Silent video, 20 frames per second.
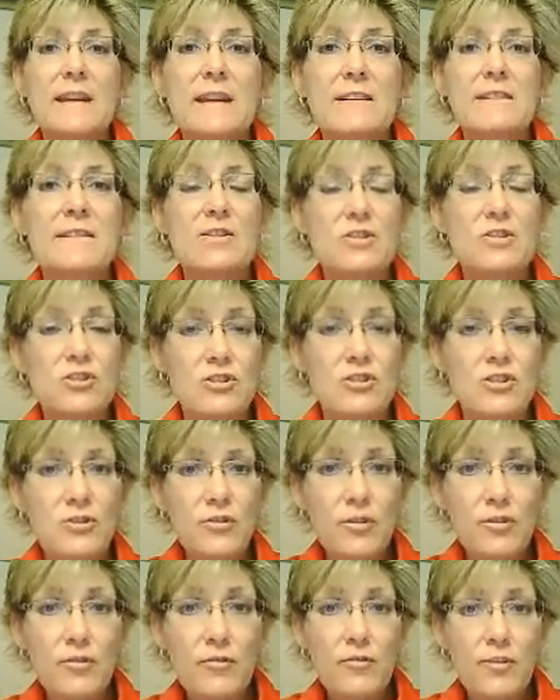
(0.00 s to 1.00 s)
is to chew
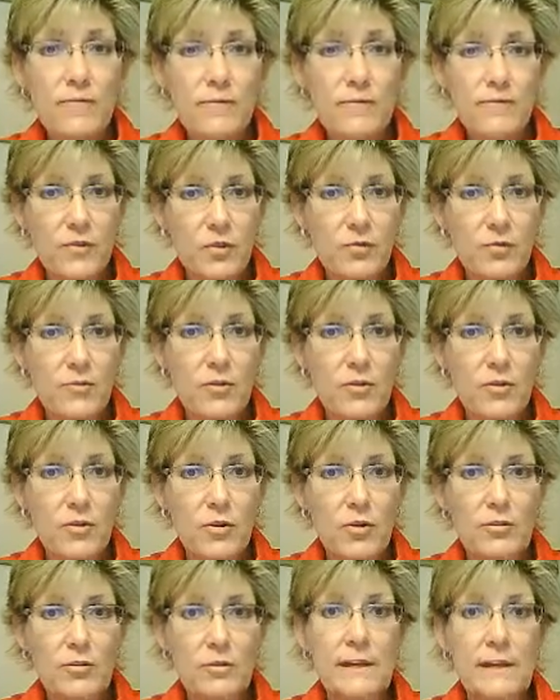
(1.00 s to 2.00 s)
your food
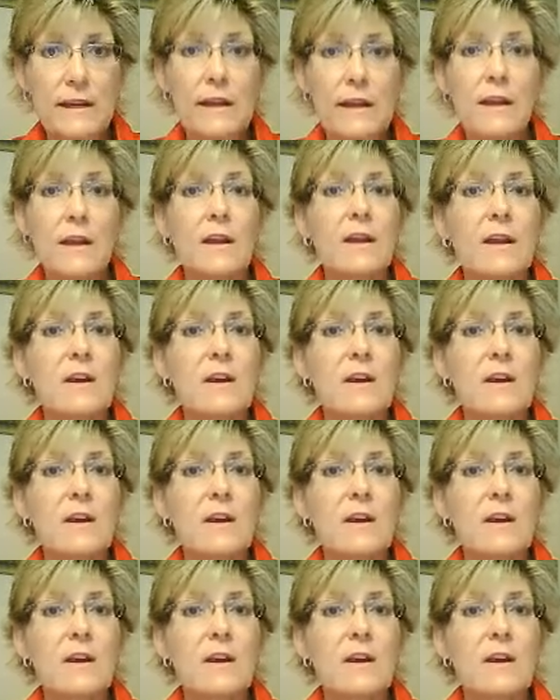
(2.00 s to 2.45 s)
thoroughly.